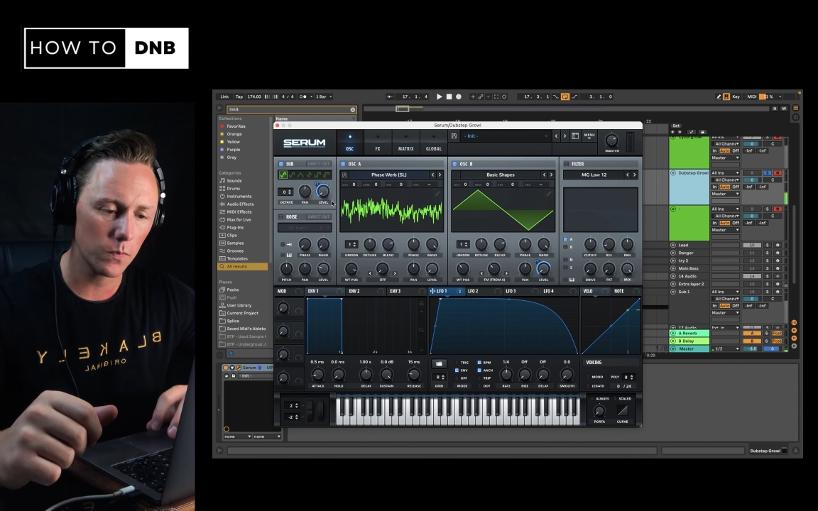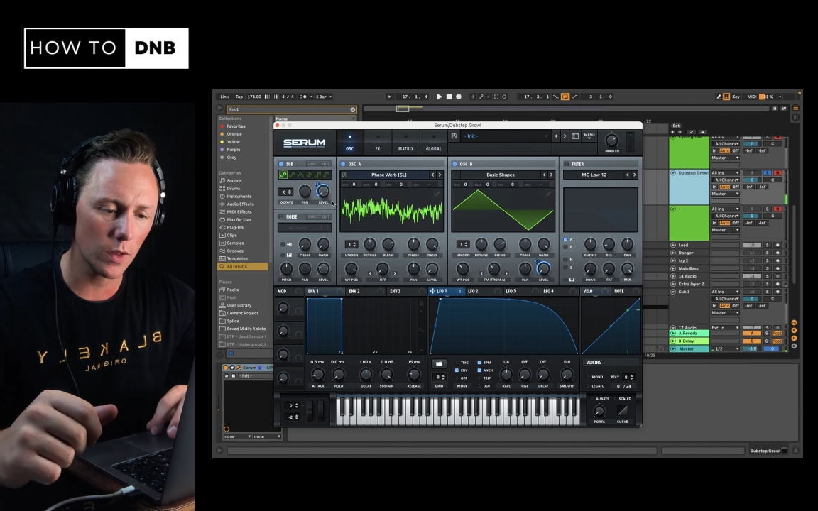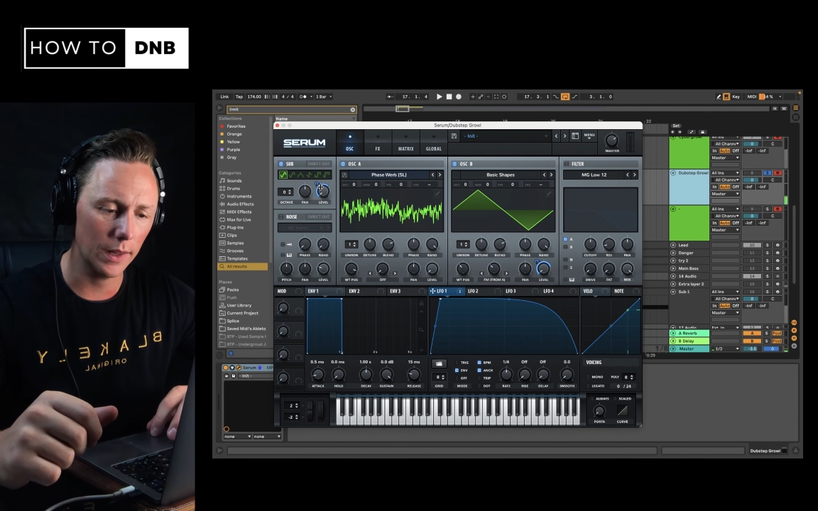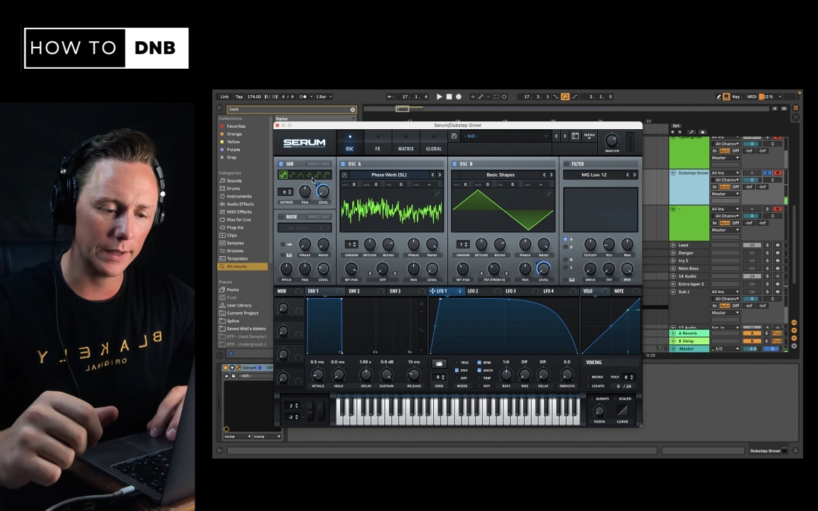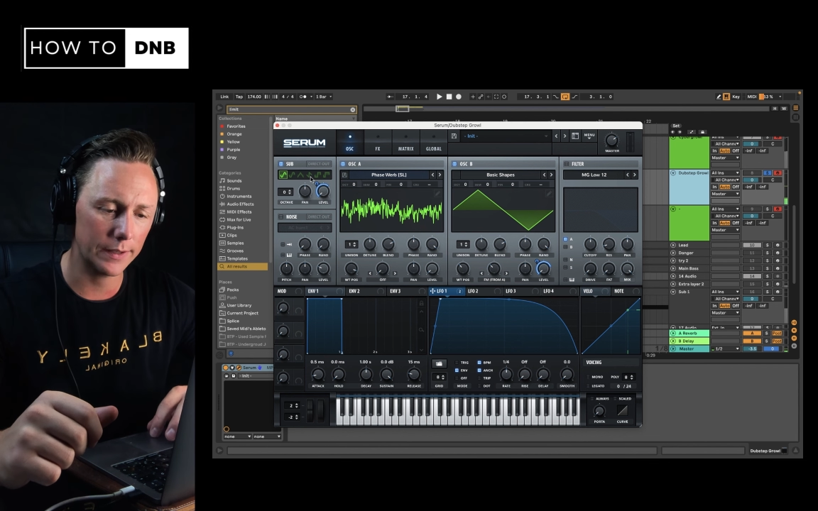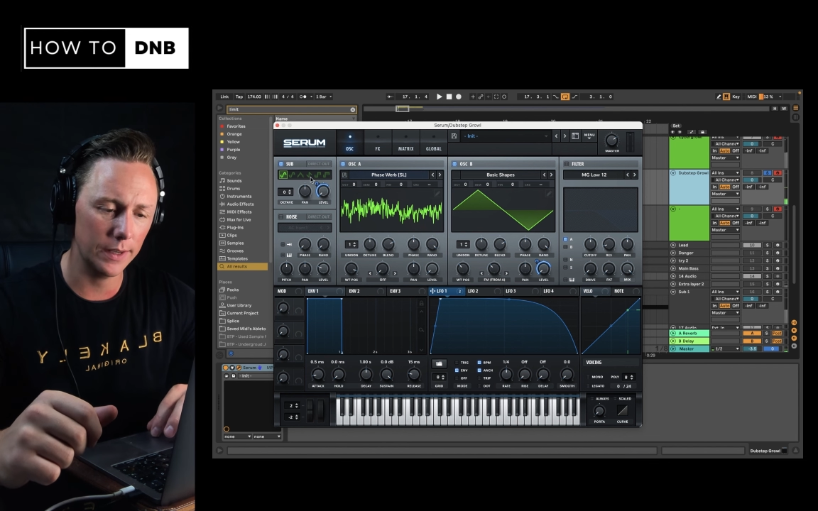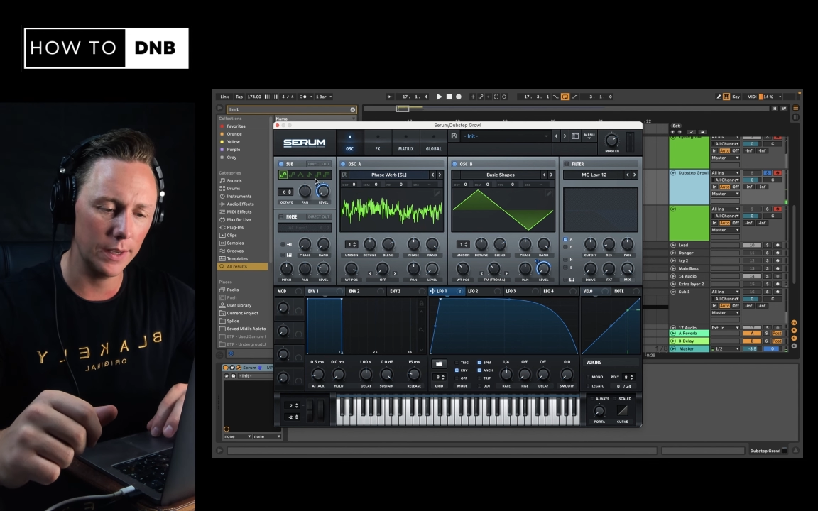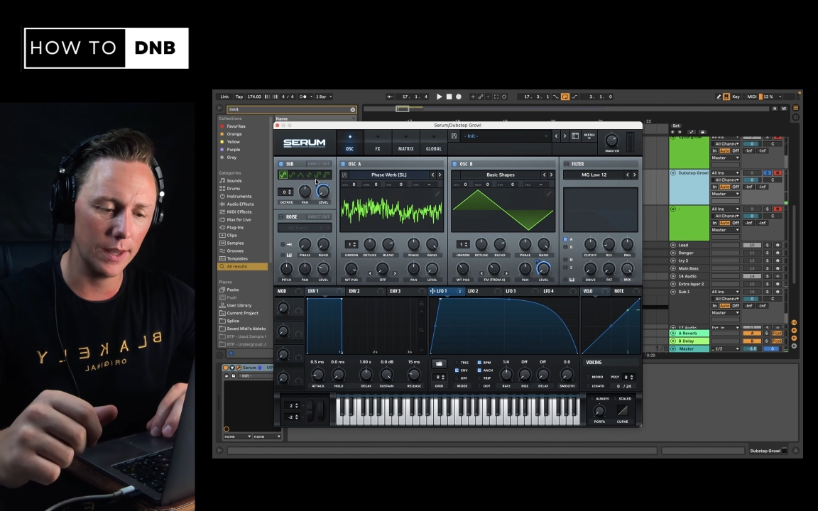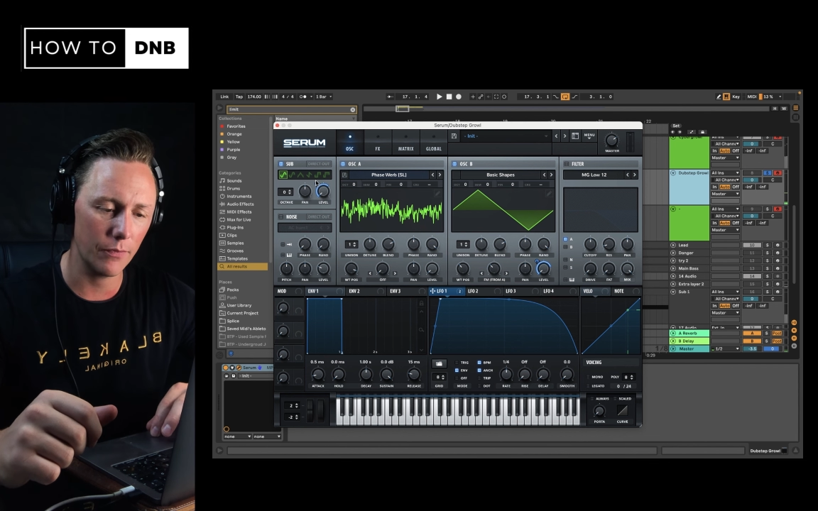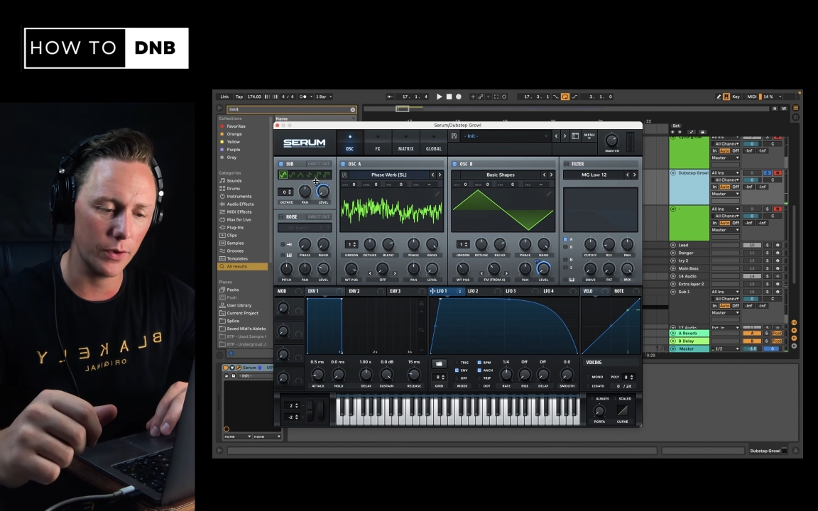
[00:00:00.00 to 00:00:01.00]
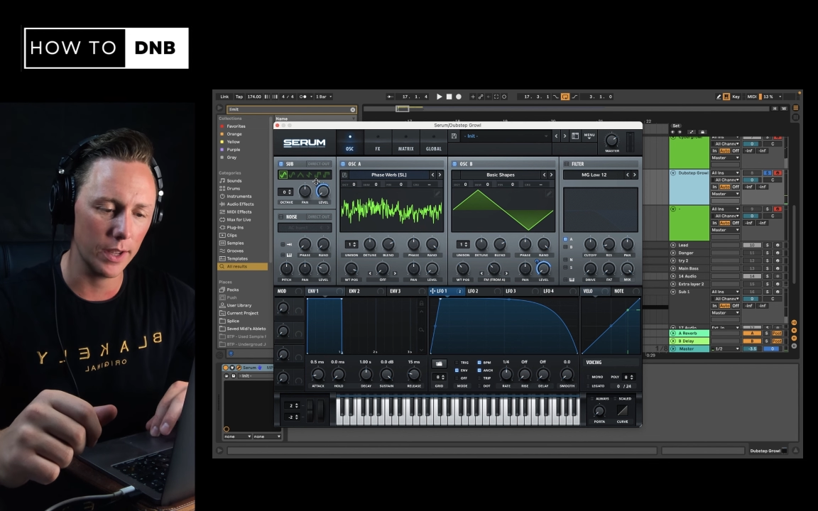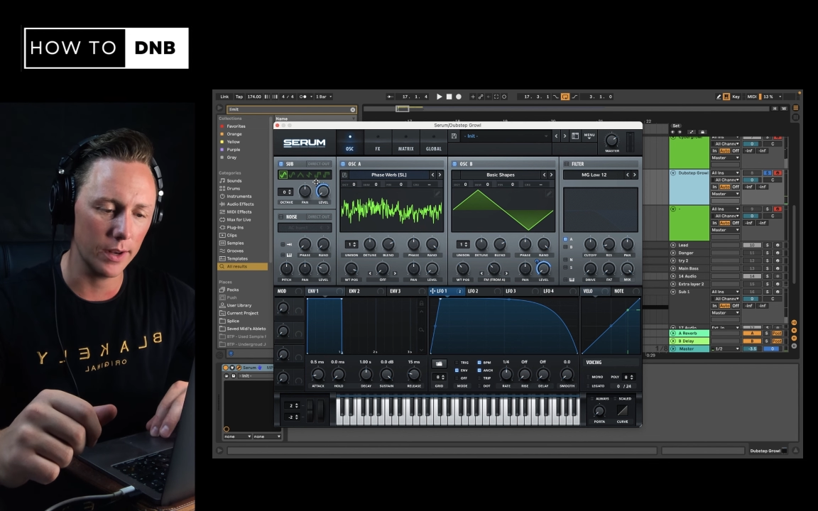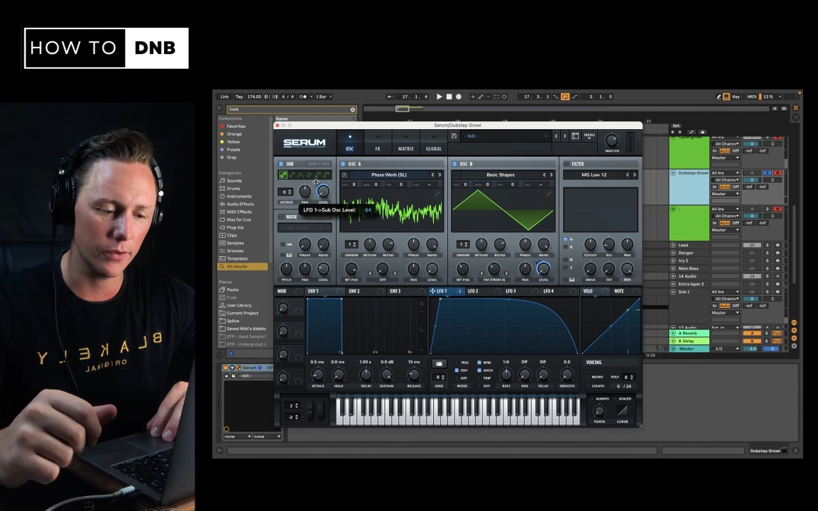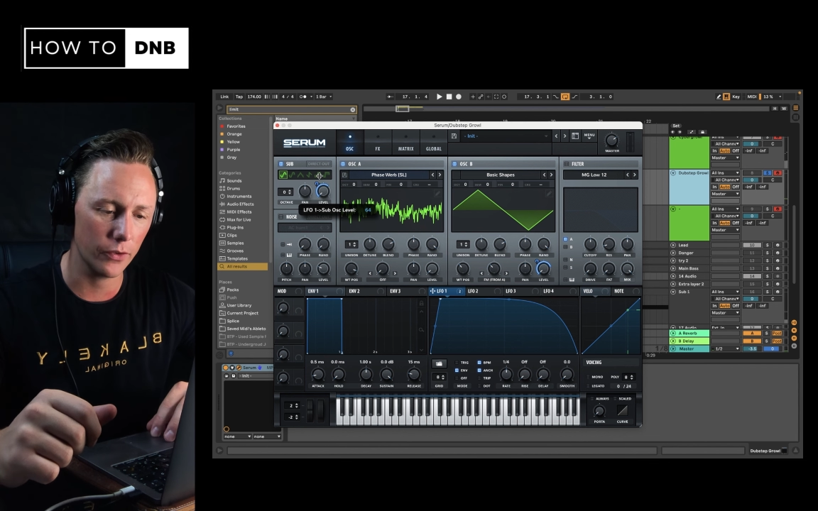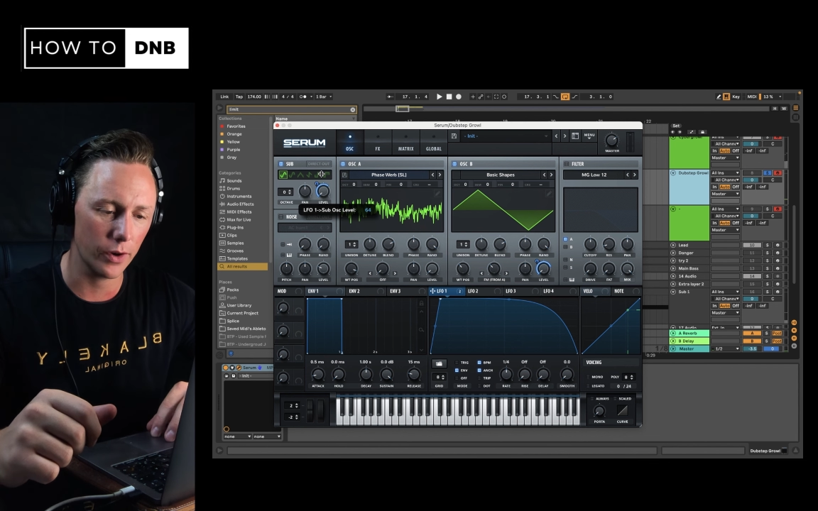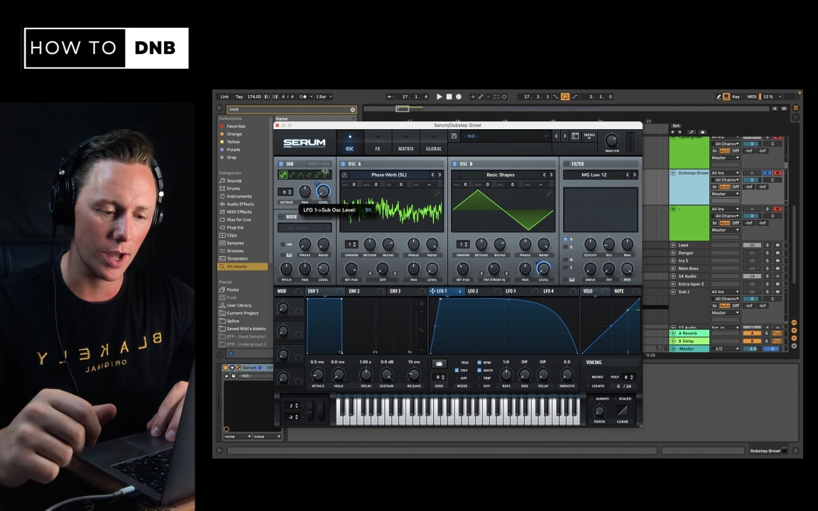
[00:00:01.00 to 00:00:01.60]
Let's see if we can sort